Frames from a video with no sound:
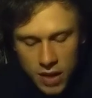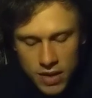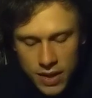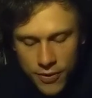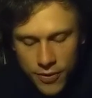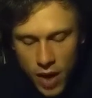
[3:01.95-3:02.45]

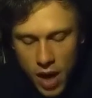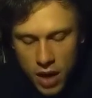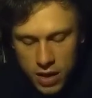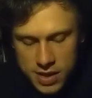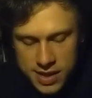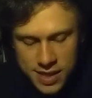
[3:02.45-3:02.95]
ugly
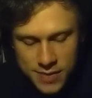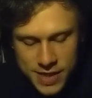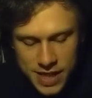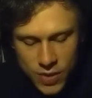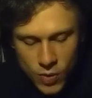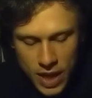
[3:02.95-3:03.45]
frog sitting
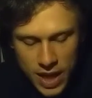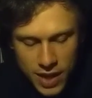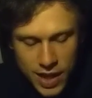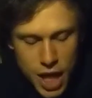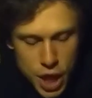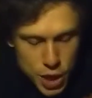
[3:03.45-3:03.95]
beside the
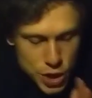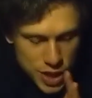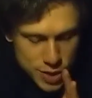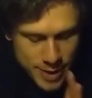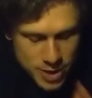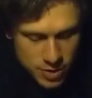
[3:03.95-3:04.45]
well.
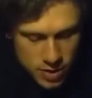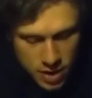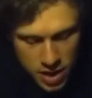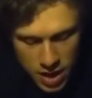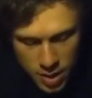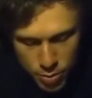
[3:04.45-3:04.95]
Judgmental.
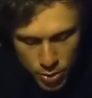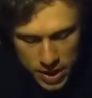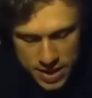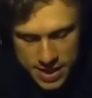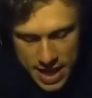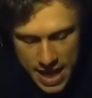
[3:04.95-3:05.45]

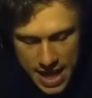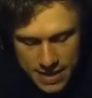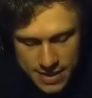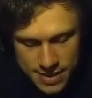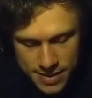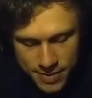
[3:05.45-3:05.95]

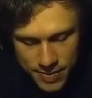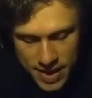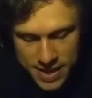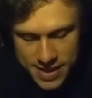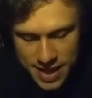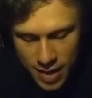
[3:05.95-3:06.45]
"Princess,
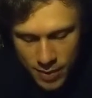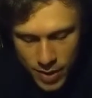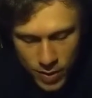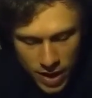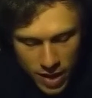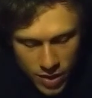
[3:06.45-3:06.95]
please tell me
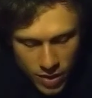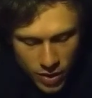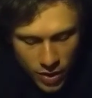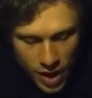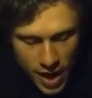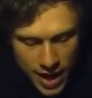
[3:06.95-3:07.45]
why you're
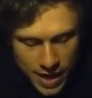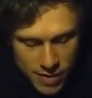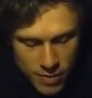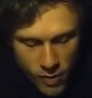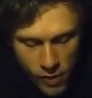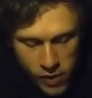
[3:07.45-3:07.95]
crying,"
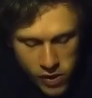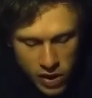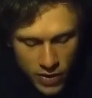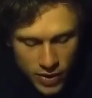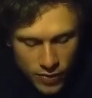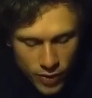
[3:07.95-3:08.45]

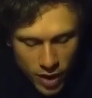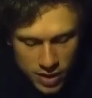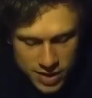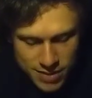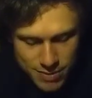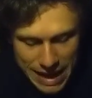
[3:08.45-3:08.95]
the
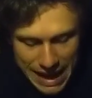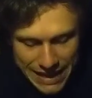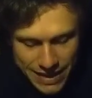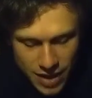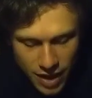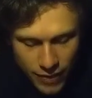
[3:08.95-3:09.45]
frog
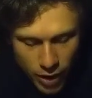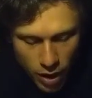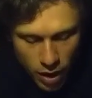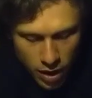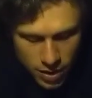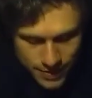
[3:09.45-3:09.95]
demanded of
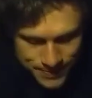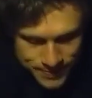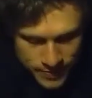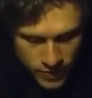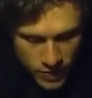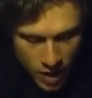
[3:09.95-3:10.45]
her.
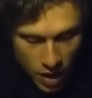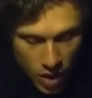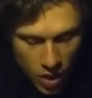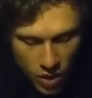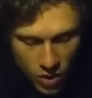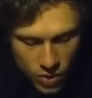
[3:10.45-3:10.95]

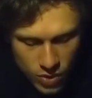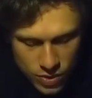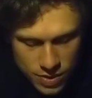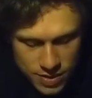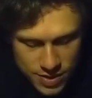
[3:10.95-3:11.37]
"Oh!"